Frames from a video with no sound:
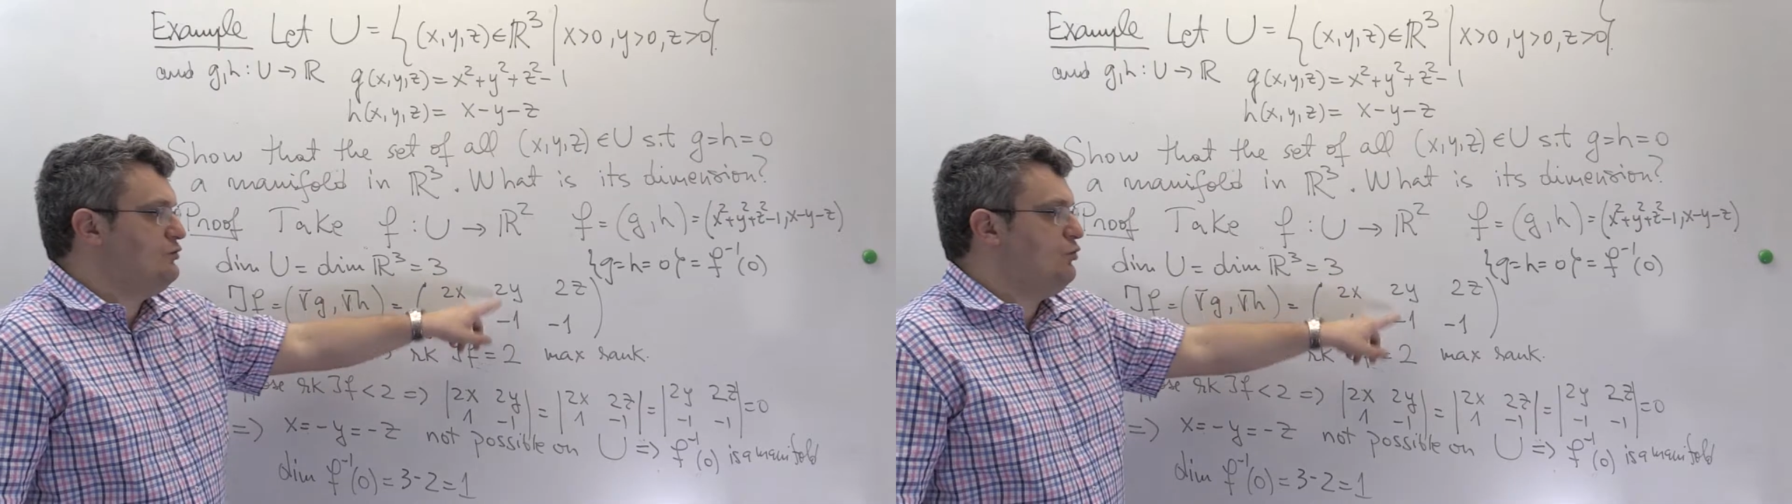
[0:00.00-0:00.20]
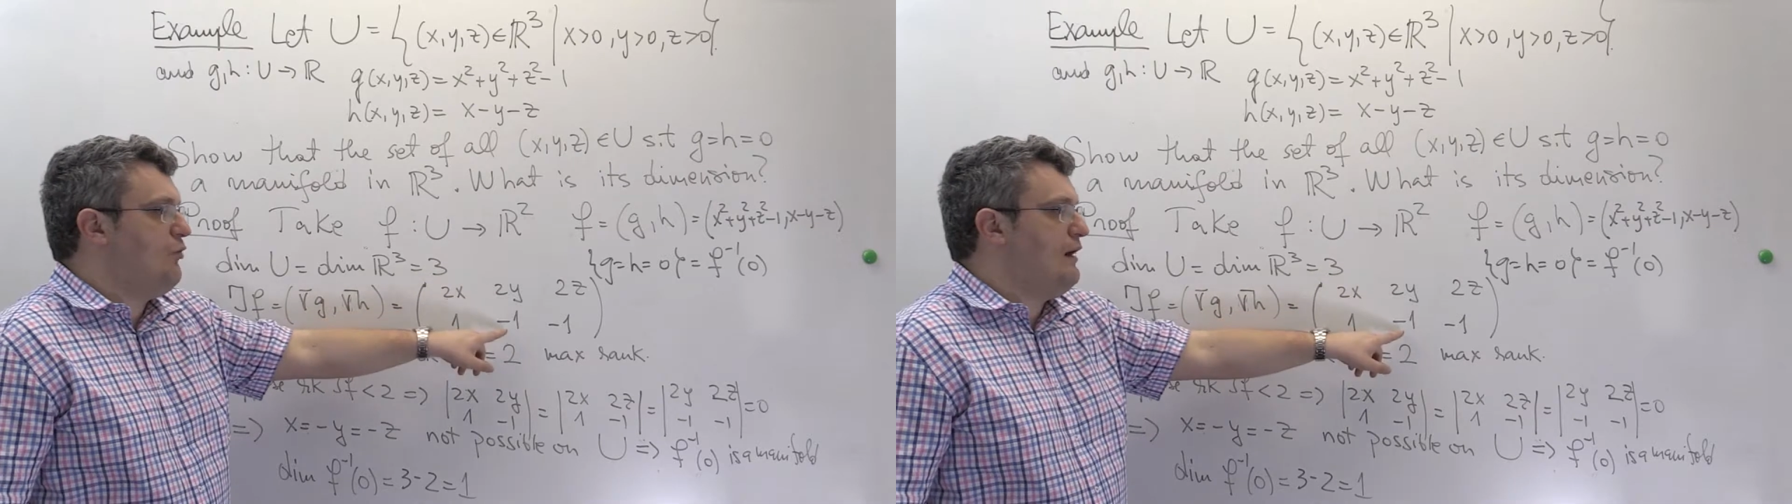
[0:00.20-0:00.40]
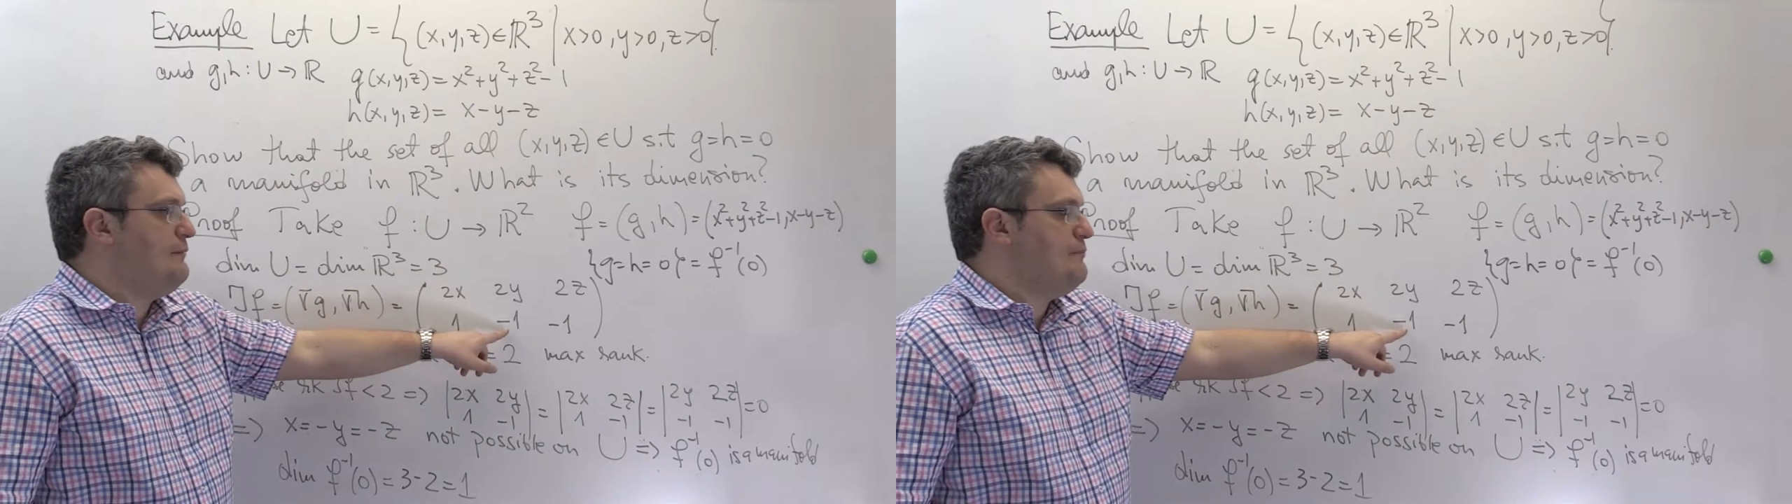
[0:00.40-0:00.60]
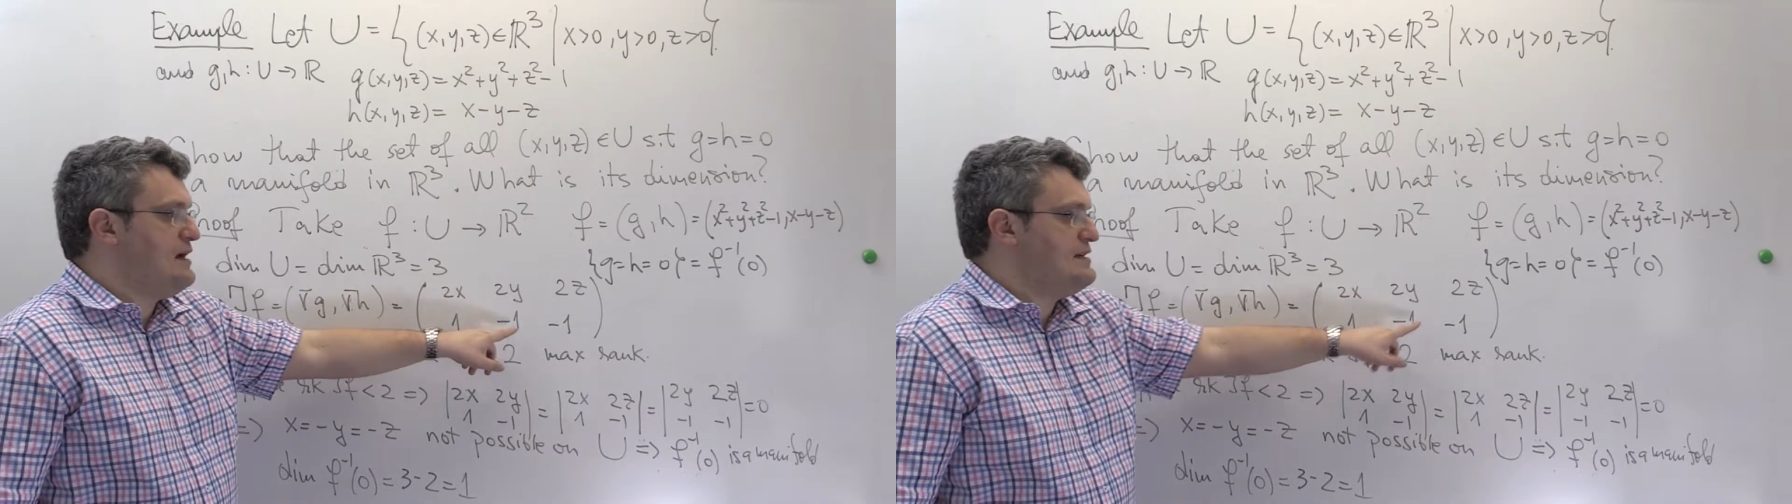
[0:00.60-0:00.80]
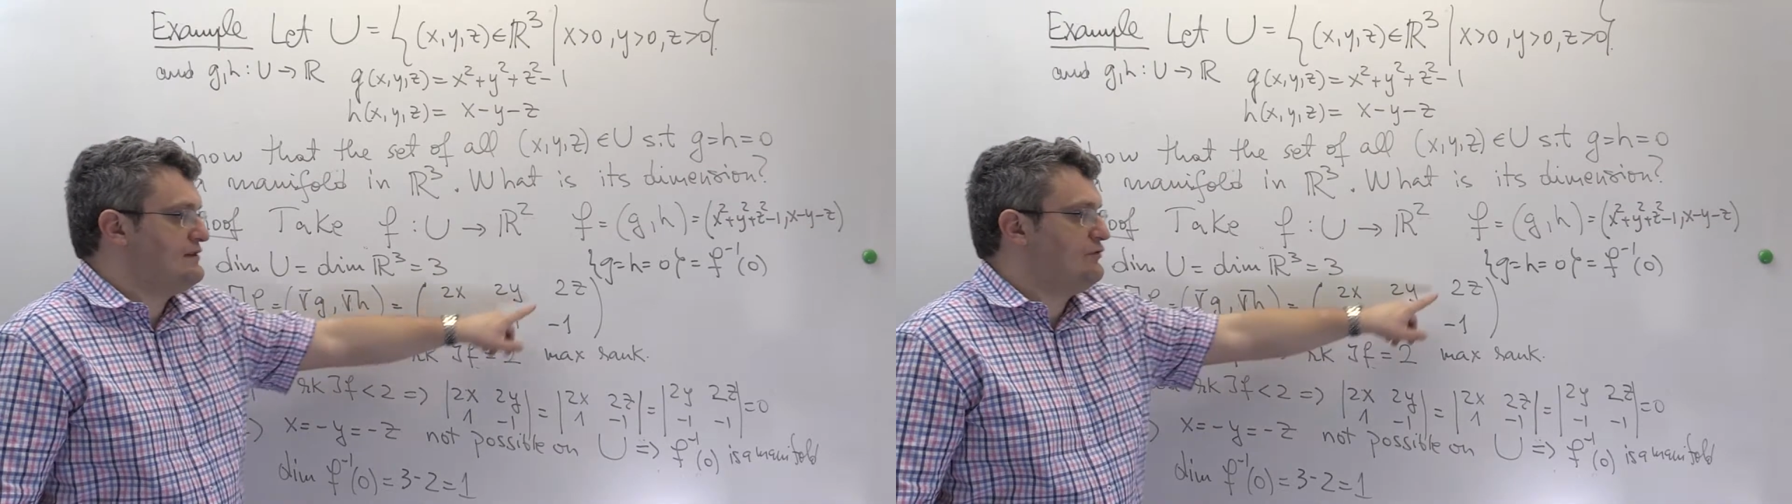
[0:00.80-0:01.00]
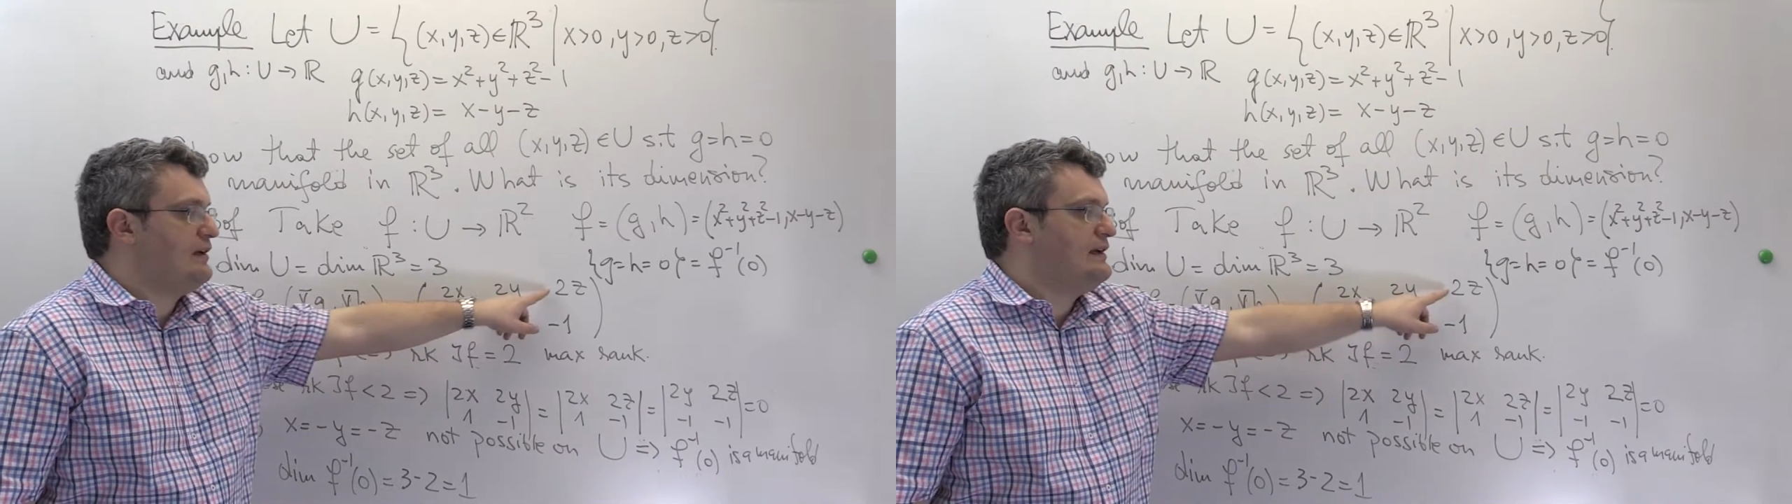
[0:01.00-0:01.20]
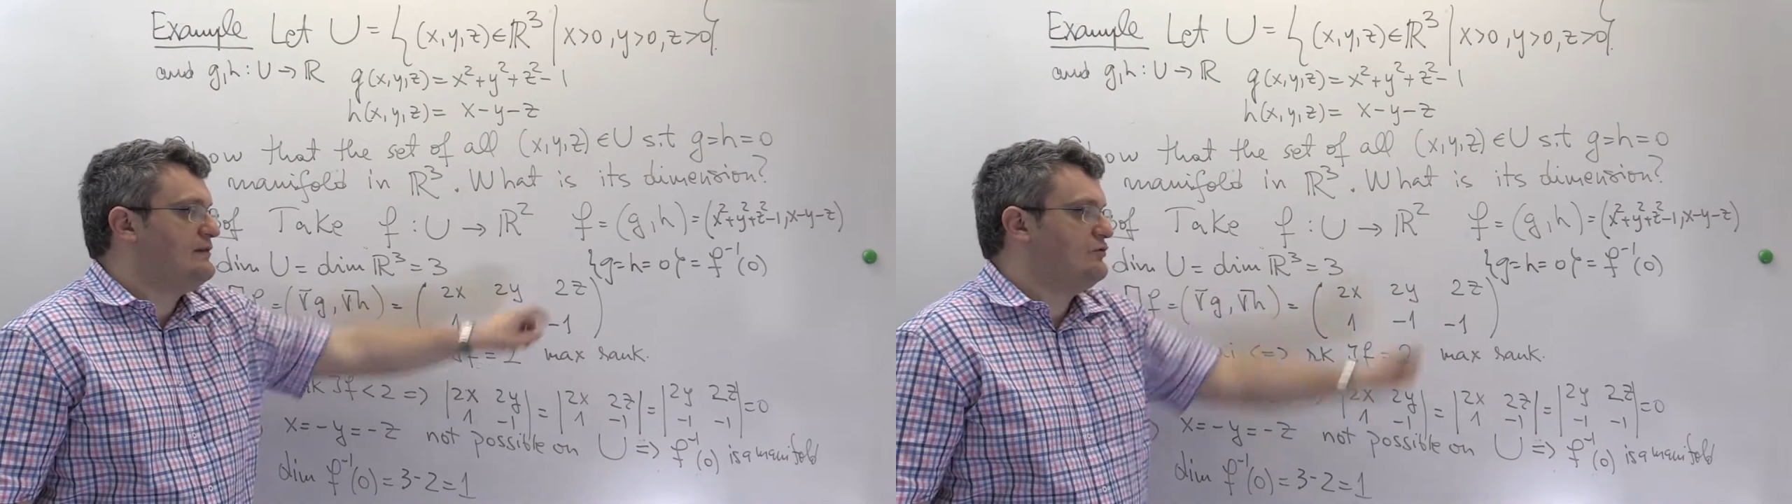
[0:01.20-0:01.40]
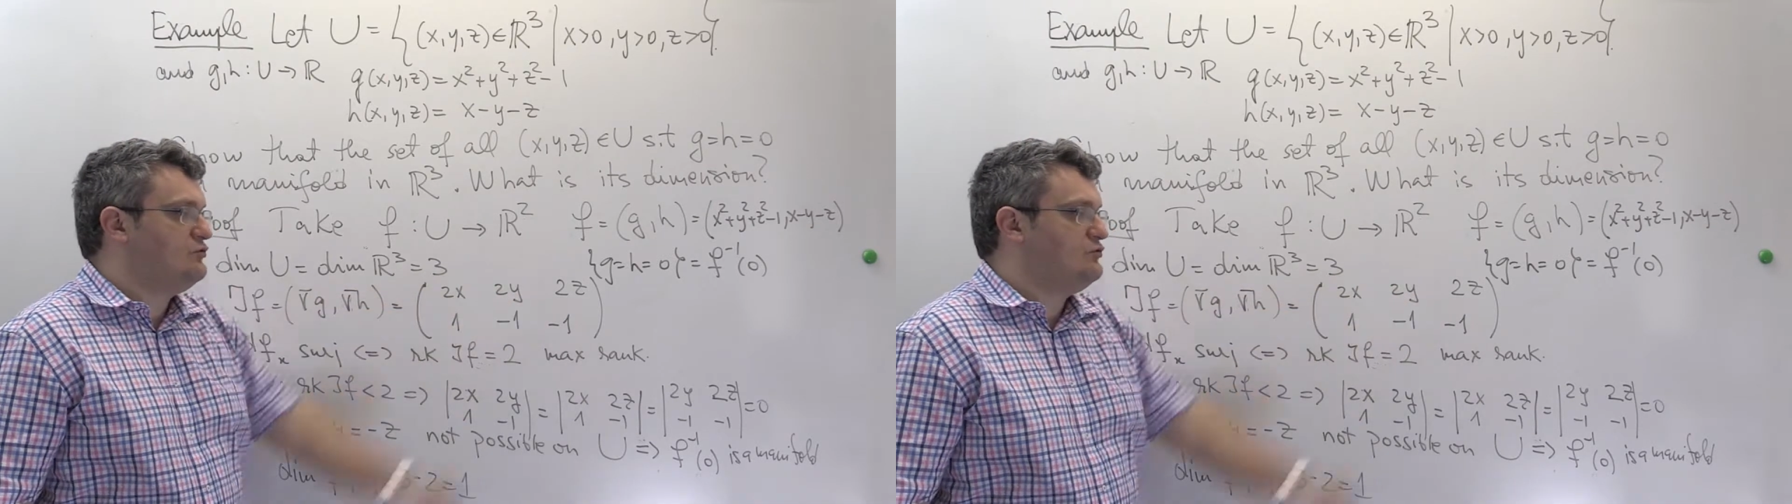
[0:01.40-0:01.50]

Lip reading: 2y minus 1 and